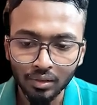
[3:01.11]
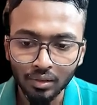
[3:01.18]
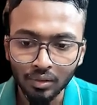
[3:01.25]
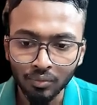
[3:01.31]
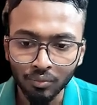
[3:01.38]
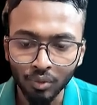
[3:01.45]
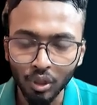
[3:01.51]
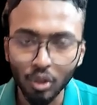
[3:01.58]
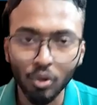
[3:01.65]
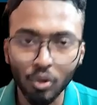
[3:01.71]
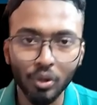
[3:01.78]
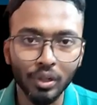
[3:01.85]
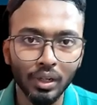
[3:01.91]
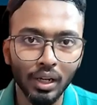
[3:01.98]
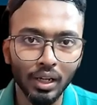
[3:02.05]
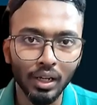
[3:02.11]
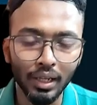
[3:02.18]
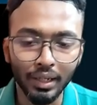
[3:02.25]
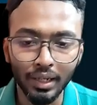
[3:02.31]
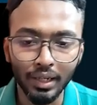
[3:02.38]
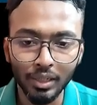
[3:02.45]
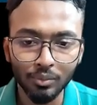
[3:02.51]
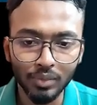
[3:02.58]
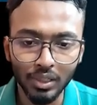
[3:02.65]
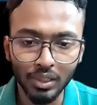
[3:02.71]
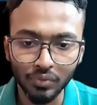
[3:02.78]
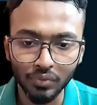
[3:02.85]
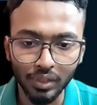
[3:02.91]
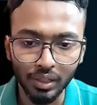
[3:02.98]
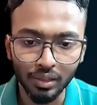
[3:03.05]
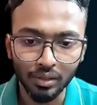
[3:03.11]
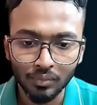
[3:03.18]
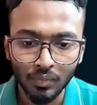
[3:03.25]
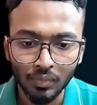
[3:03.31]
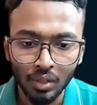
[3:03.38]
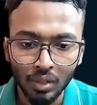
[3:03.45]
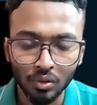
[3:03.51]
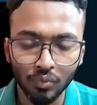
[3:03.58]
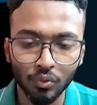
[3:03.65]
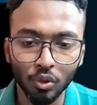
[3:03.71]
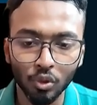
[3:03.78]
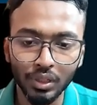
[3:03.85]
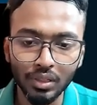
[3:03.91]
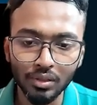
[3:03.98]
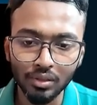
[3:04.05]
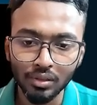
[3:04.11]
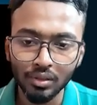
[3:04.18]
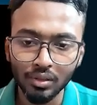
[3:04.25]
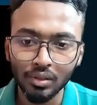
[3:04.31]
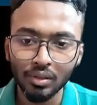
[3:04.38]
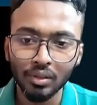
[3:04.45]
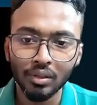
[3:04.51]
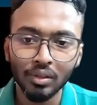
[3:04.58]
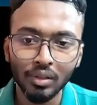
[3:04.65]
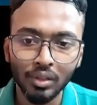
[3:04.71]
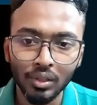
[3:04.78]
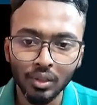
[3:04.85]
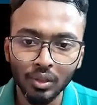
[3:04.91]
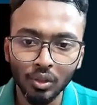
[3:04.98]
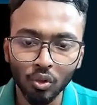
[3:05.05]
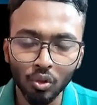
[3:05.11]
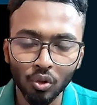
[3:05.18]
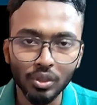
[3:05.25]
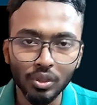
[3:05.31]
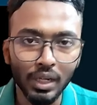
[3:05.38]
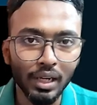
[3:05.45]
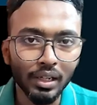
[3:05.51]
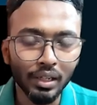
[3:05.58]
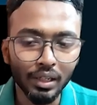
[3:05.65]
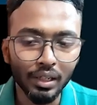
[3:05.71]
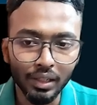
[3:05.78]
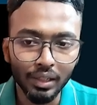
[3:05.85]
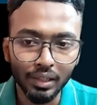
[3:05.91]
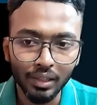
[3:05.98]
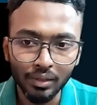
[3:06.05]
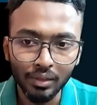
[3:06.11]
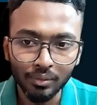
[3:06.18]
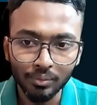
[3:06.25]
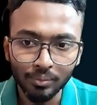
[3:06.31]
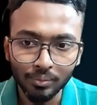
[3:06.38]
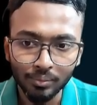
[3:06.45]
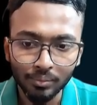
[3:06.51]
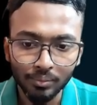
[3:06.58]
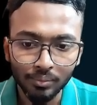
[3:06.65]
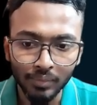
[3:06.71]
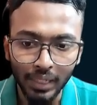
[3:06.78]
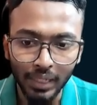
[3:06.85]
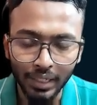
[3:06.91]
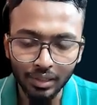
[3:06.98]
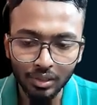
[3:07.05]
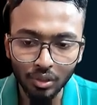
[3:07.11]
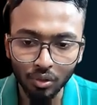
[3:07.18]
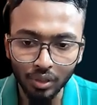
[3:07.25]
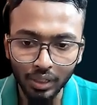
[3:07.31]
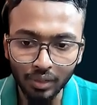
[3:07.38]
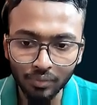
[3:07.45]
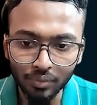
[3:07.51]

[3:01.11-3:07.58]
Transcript: for our align items as well. So for this, your child container, that is your div,